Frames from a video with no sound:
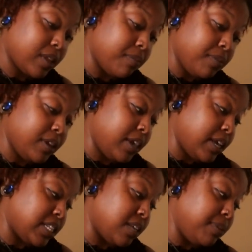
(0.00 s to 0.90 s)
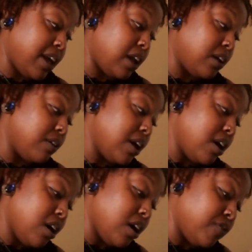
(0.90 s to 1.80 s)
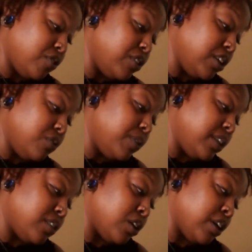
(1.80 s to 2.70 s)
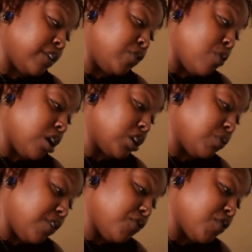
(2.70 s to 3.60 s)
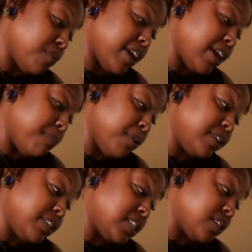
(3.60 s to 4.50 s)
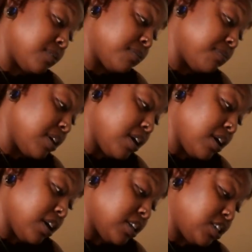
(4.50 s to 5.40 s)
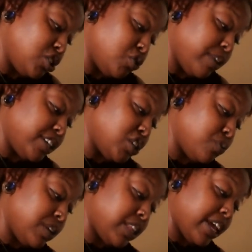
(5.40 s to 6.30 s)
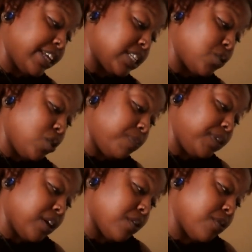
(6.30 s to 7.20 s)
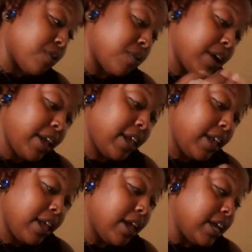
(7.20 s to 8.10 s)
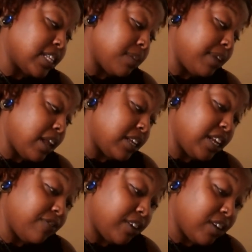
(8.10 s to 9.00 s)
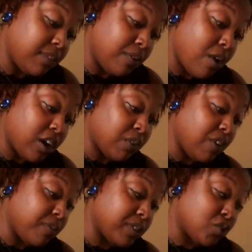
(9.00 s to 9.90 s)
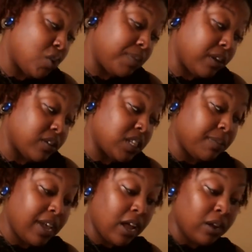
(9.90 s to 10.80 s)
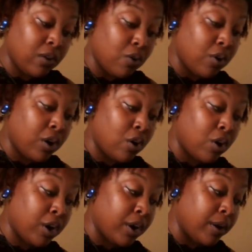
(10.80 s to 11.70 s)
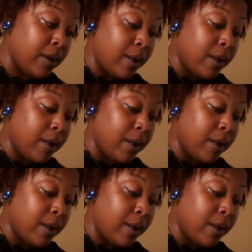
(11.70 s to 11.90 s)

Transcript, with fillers: but yeah, some y'all, if you're dealing with or if you walked away from a burdensome uh, situation with a Scorpio, okay? Some y'all definitely going to be walking away from a Scorpio. Some y'all are, are